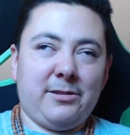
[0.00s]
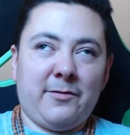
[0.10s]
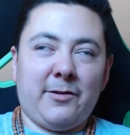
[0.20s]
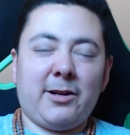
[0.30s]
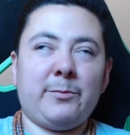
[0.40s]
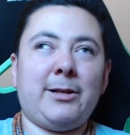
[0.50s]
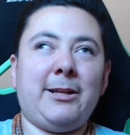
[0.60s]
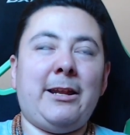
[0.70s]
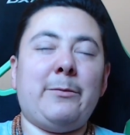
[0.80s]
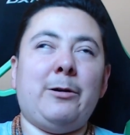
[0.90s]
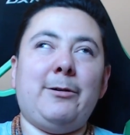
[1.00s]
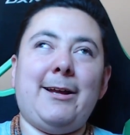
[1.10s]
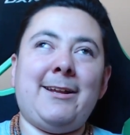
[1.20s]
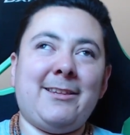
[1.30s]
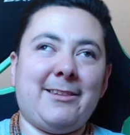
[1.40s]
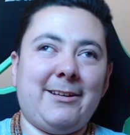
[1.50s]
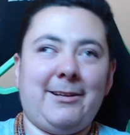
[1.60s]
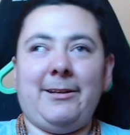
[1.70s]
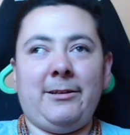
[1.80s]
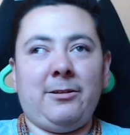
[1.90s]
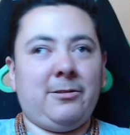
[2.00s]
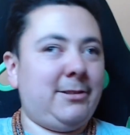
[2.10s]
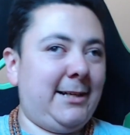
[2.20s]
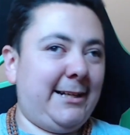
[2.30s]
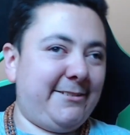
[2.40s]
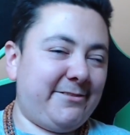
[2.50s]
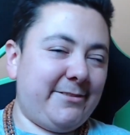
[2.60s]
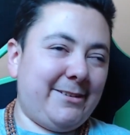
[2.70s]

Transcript: if you're complaining about anything in your life,